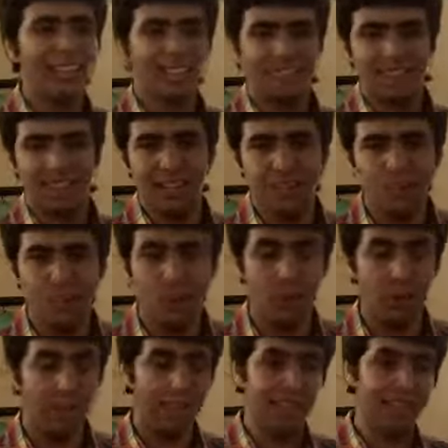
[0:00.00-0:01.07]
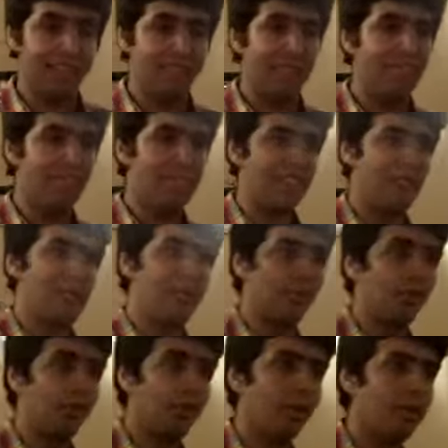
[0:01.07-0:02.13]
as a joke in his life which
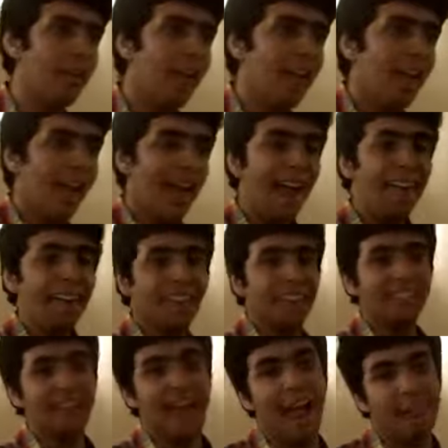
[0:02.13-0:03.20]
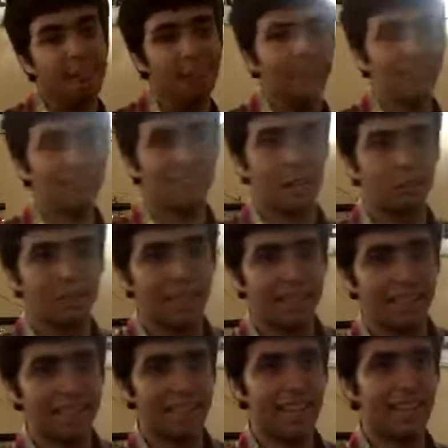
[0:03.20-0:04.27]
happened to him, and is happy that
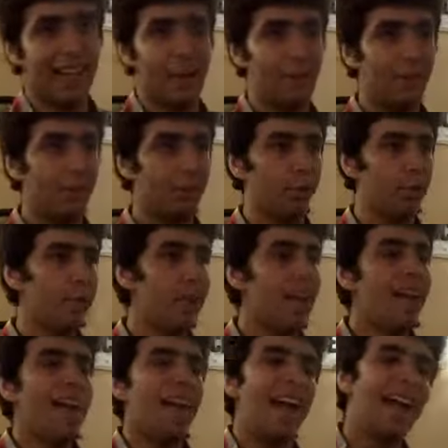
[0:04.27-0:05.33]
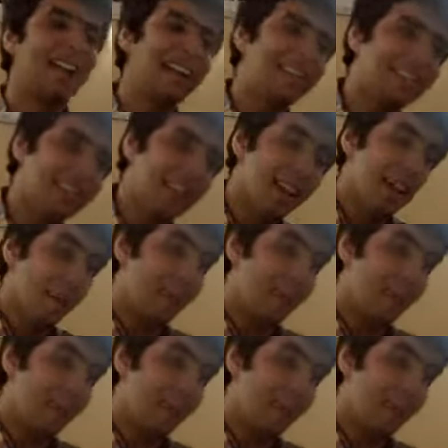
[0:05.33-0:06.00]
something like that happened to him, and